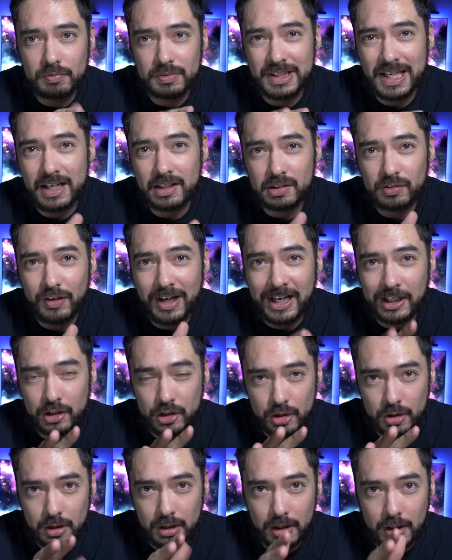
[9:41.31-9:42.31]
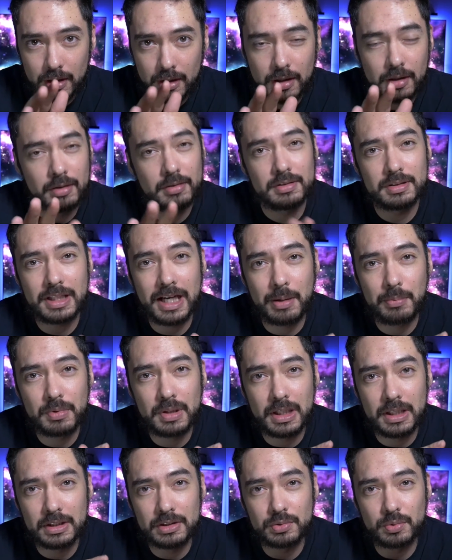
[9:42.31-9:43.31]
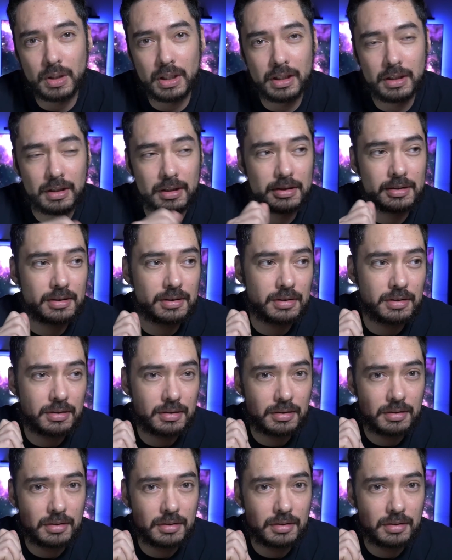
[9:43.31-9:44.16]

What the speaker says: satisfactory type things, right? It's